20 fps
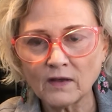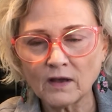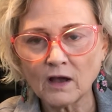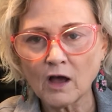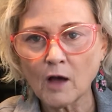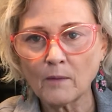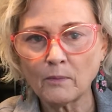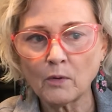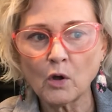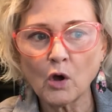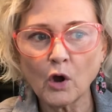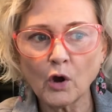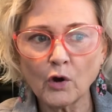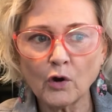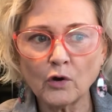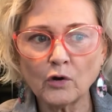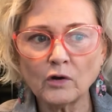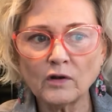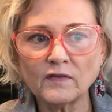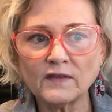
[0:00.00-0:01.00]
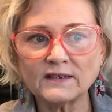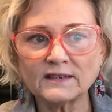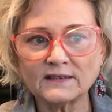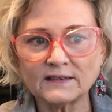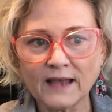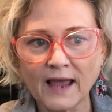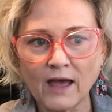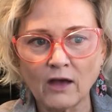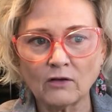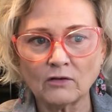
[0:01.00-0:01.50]
the couple heard the
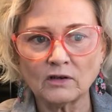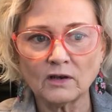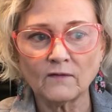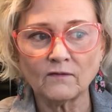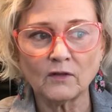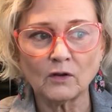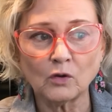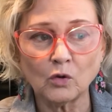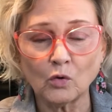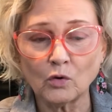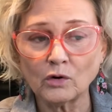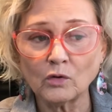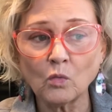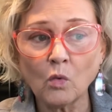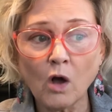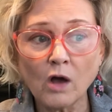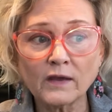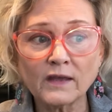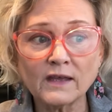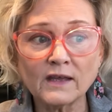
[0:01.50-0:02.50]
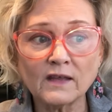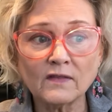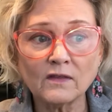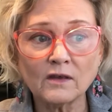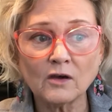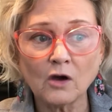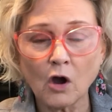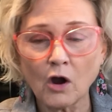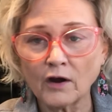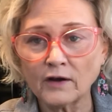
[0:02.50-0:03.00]
sound of the Lord walking in
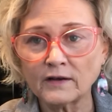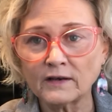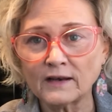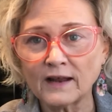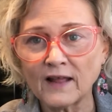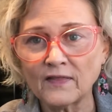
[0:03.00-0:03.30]
the garden,